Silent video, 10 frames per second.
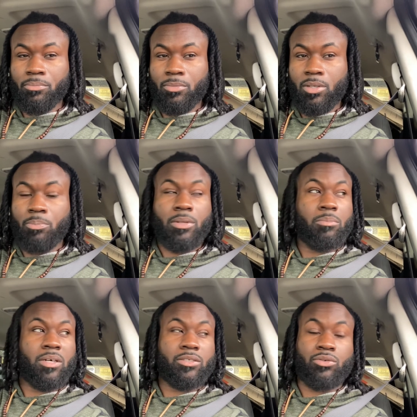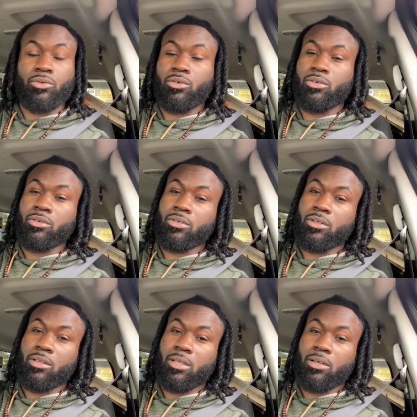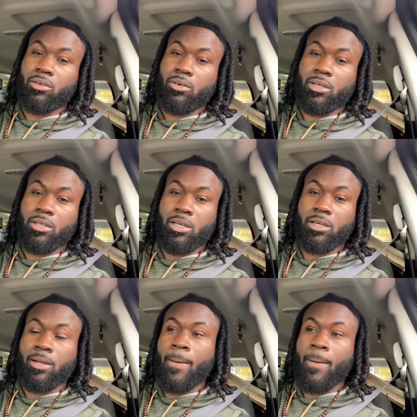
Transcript: complete my tour there in North Carolina.